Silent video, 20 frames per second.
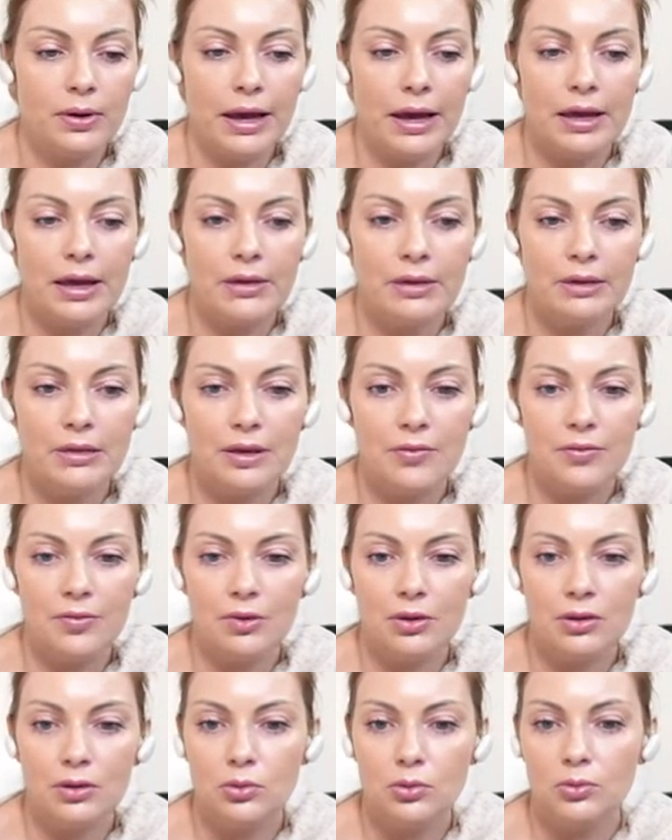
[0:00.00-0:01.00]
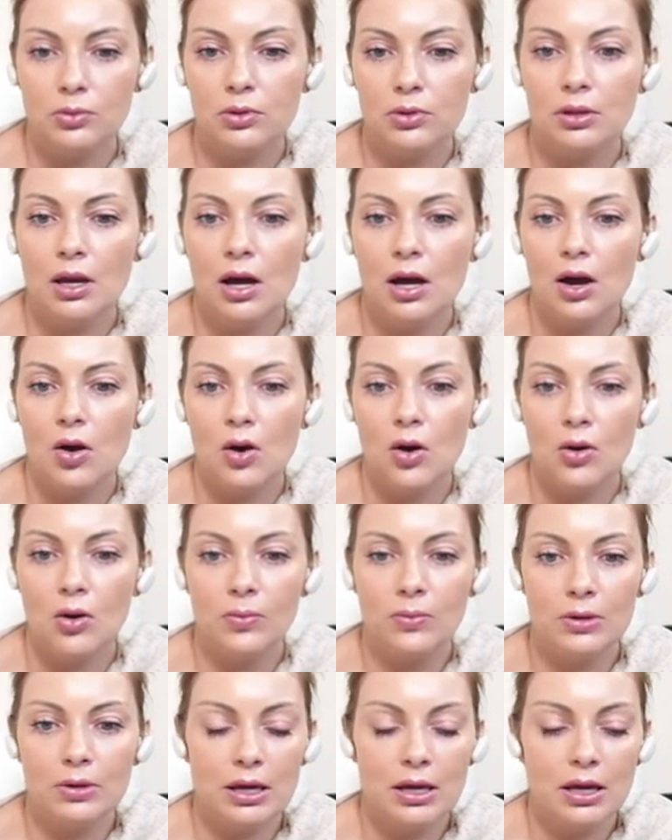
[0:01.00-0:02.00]
upgrade even to the
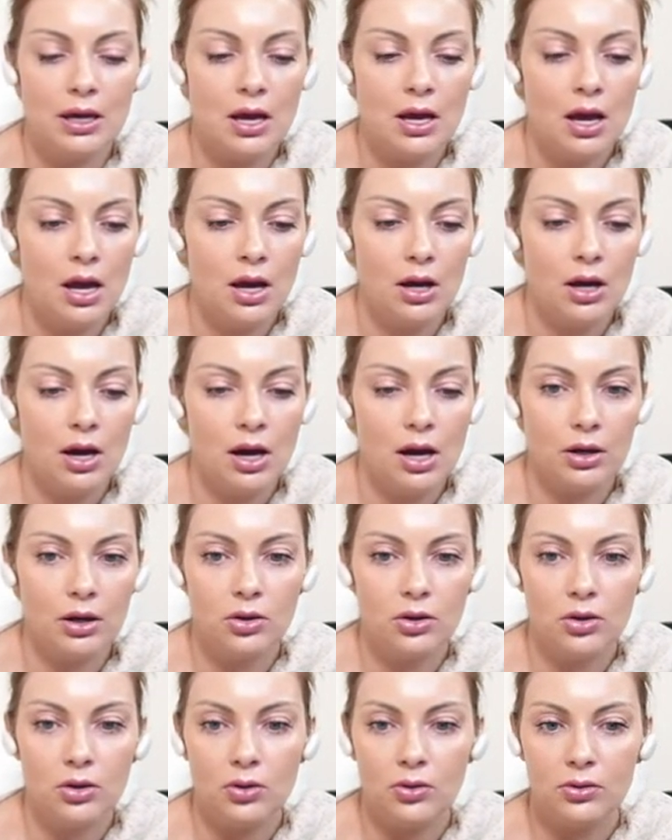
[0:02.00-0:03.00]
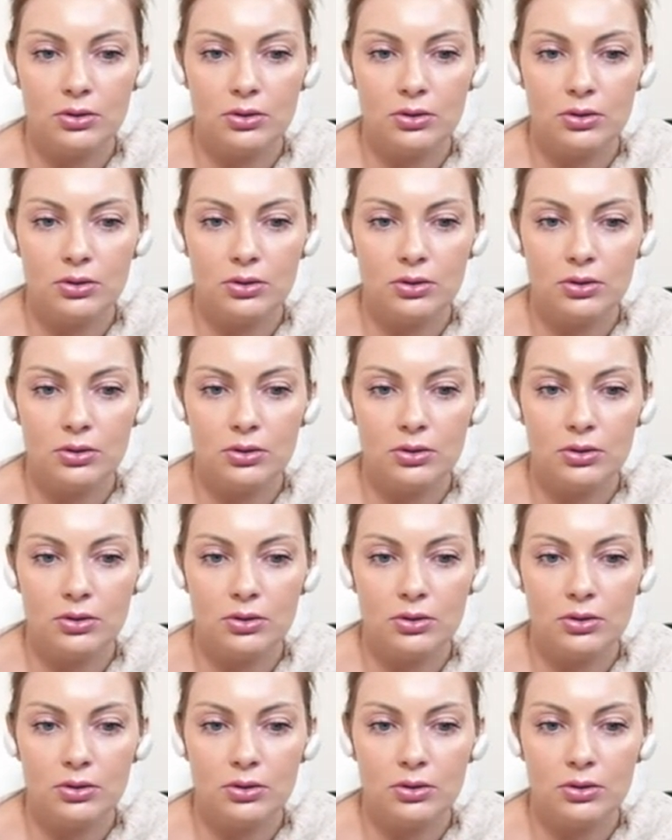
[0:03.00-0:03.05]
Omni uh,